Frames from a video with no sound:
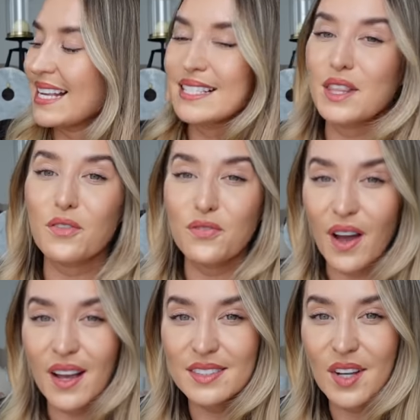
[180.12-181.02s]
is the
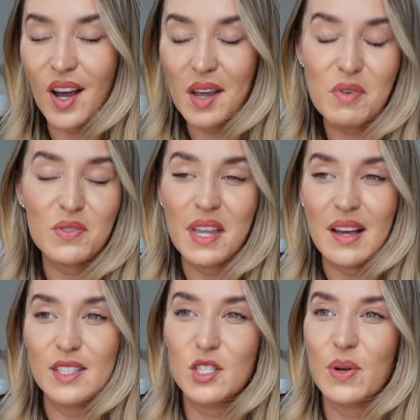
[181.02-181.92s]
first time of
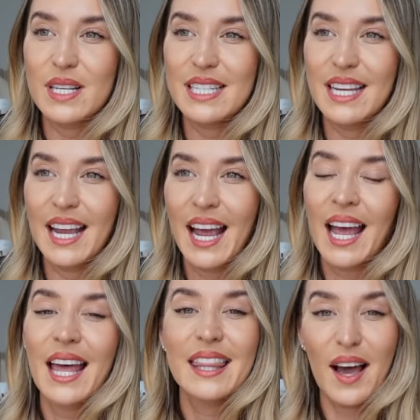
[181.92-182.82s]
2020
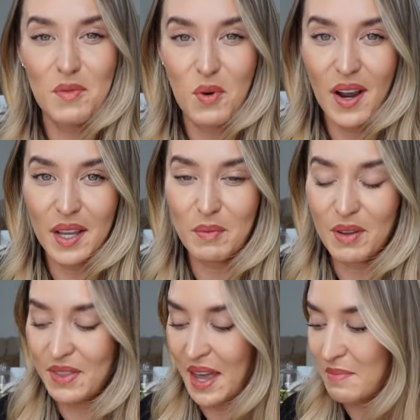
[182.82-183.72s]
that I'm working
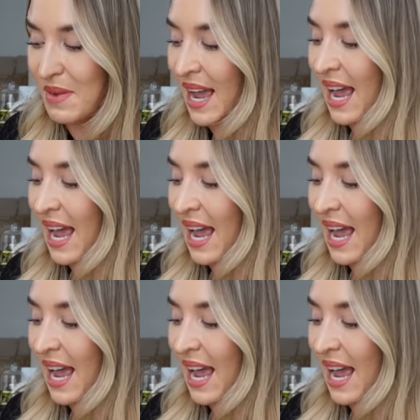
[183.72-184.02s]
with them.